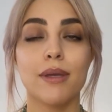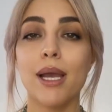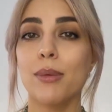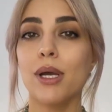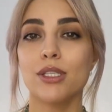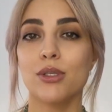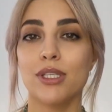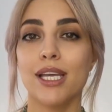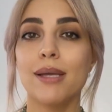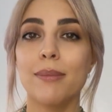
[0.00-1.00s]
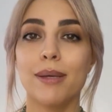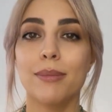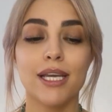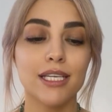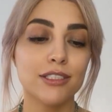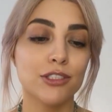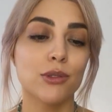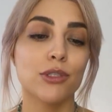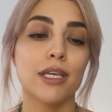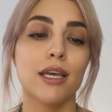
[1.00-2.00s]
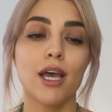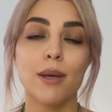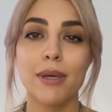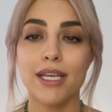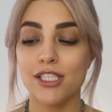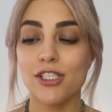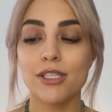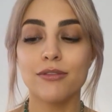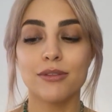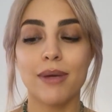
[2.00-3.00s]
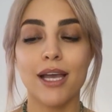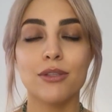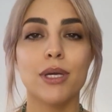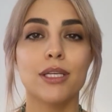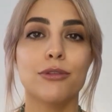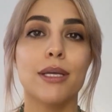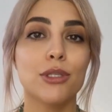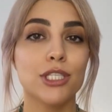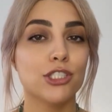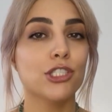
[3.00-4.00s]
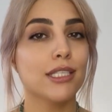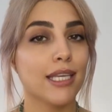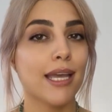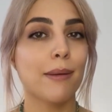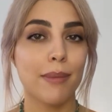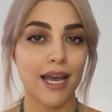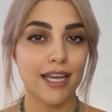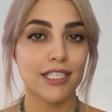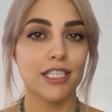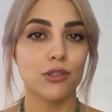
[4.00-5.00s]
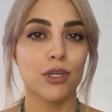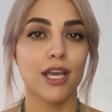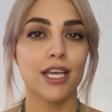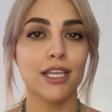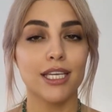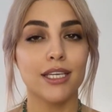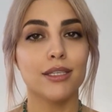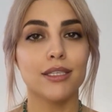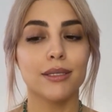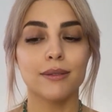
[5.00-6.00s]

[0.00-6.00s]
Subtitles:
I'm going to create my base using a combination of Smashbox foundation and MAC liquid highlighter.